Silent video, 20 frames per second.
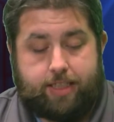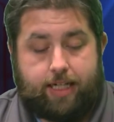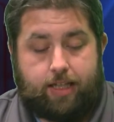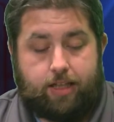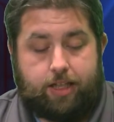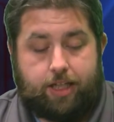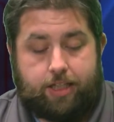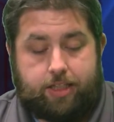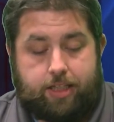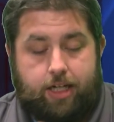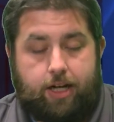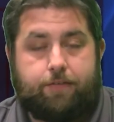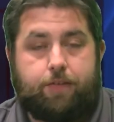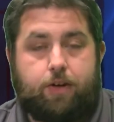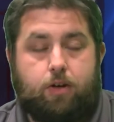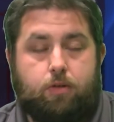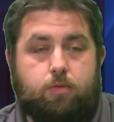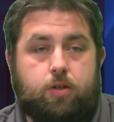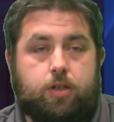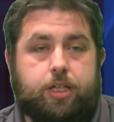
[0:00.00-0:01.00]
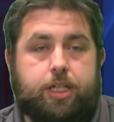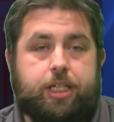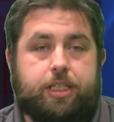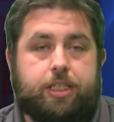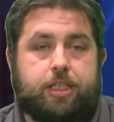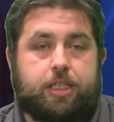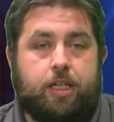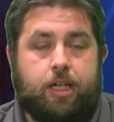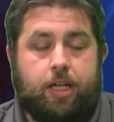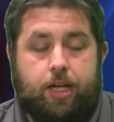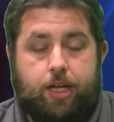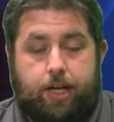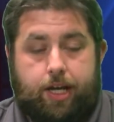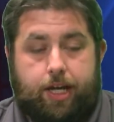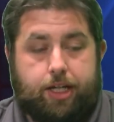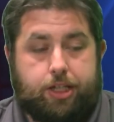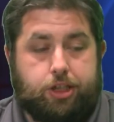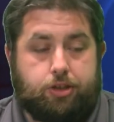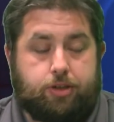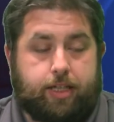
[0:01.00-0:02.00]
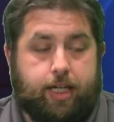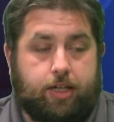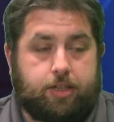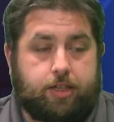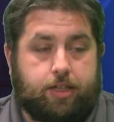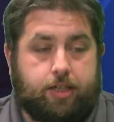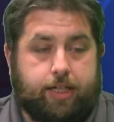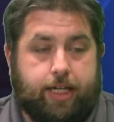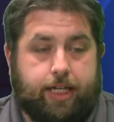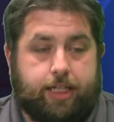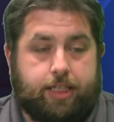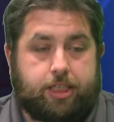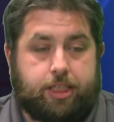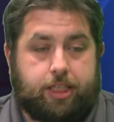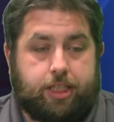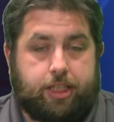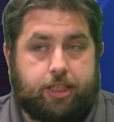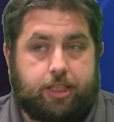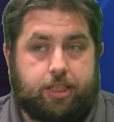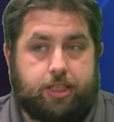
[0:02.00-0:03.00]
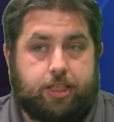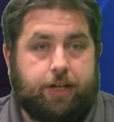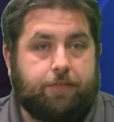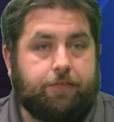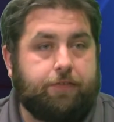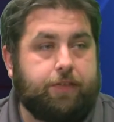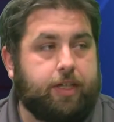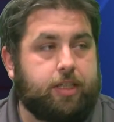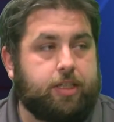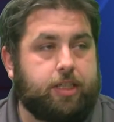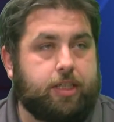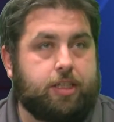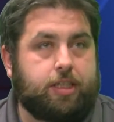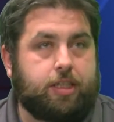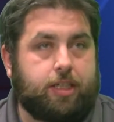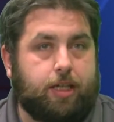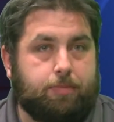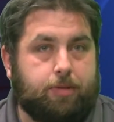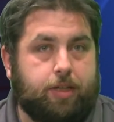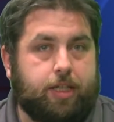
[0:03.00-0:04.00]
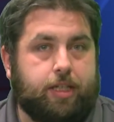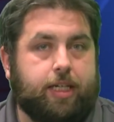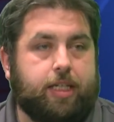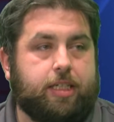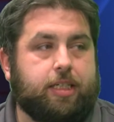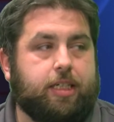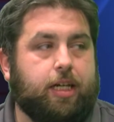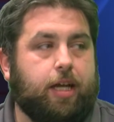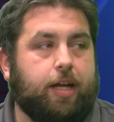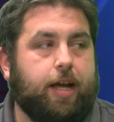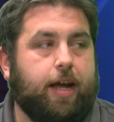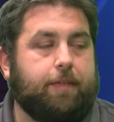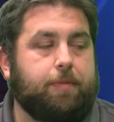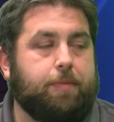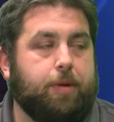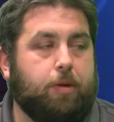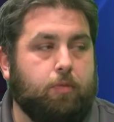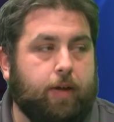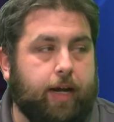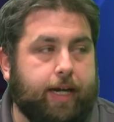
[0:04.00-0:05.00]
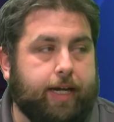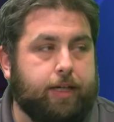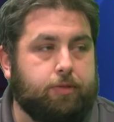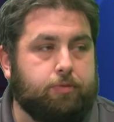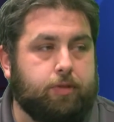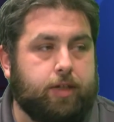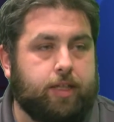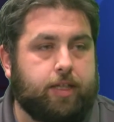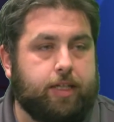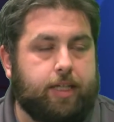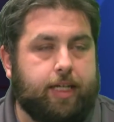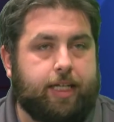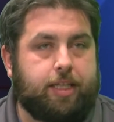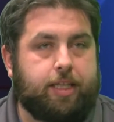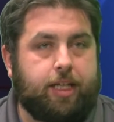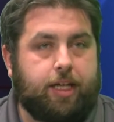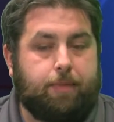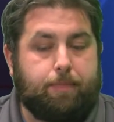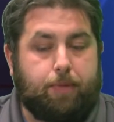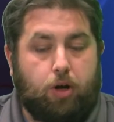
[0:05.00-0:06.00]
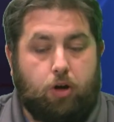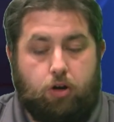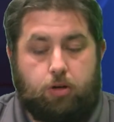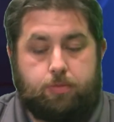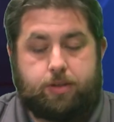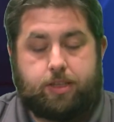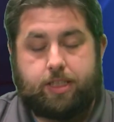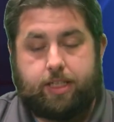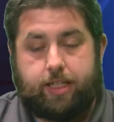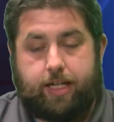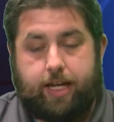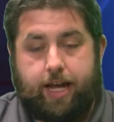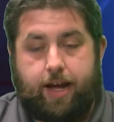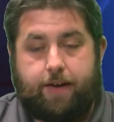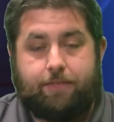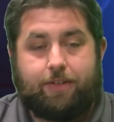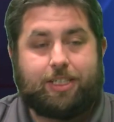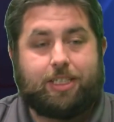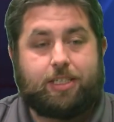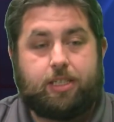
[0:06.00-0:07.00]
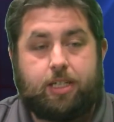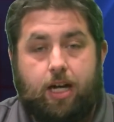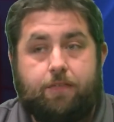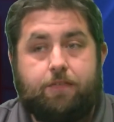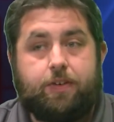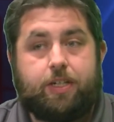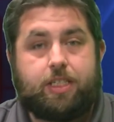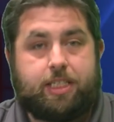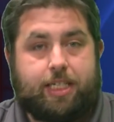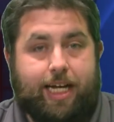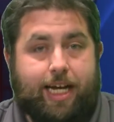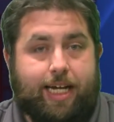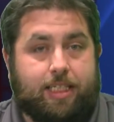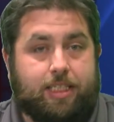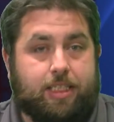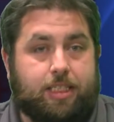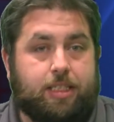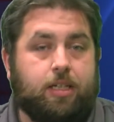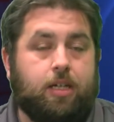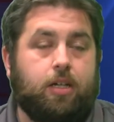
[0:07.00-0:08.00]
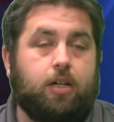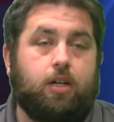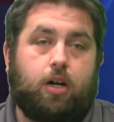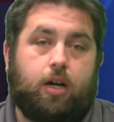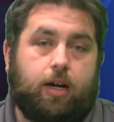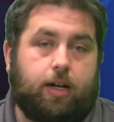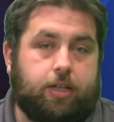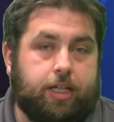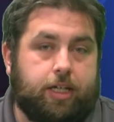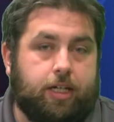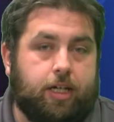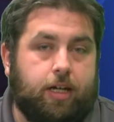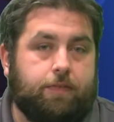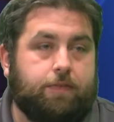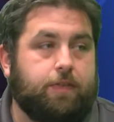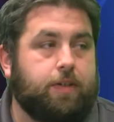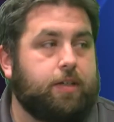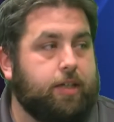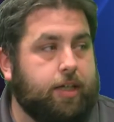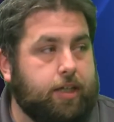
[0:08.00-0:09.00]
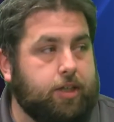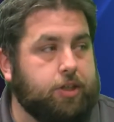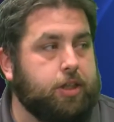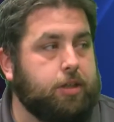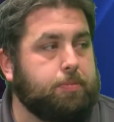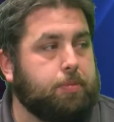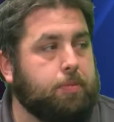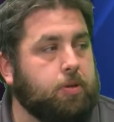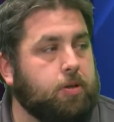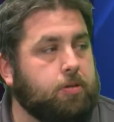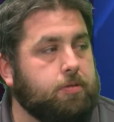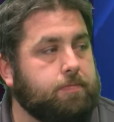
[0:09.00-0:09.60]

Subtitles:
That leads NFL rookies in 2019. This defense is something that's going to have to be reckoned with, and I think Mahomes is going to have his toughest test, oddly enough, in the Super Bowl.